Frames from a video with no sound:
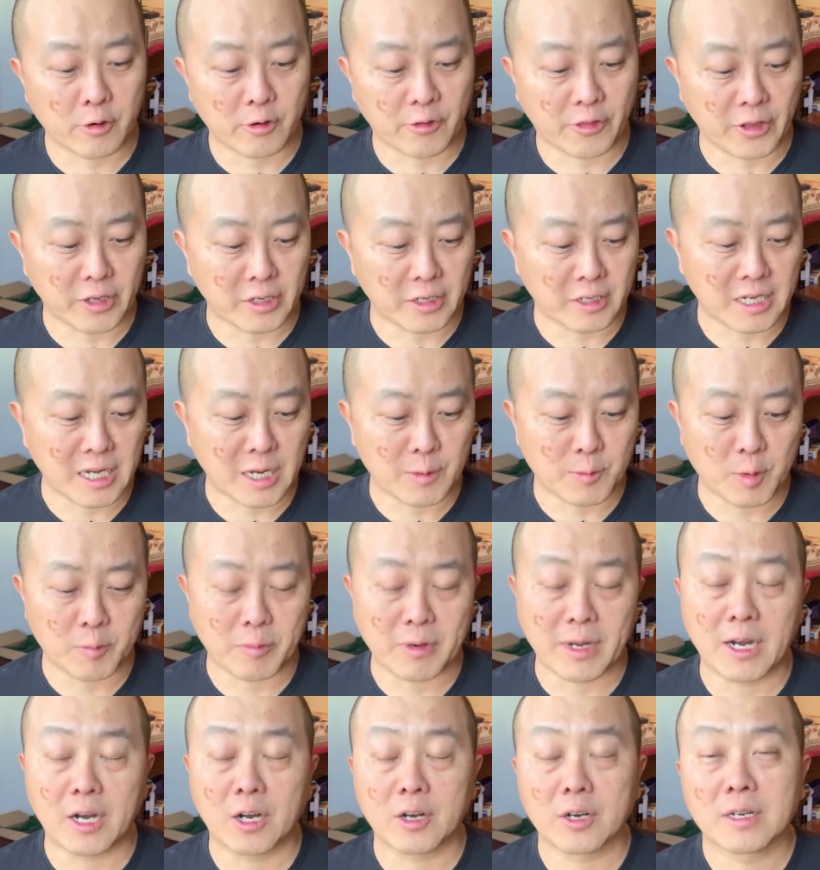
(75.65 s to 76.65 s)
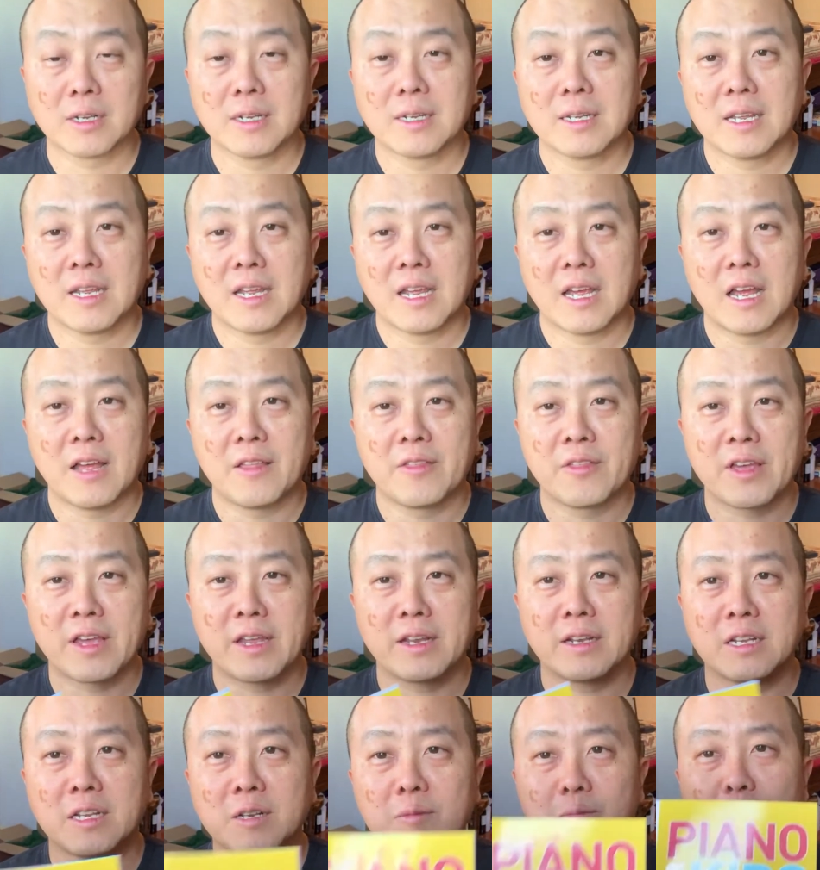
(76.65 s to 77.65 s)
thing came about. And
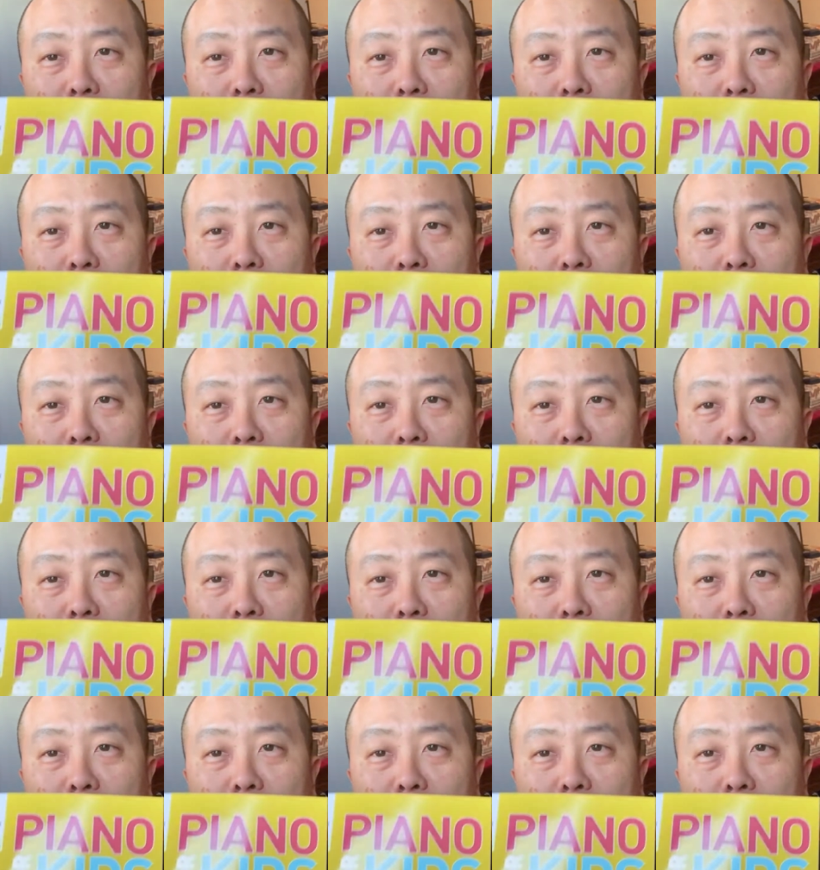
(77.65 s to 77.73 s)
then in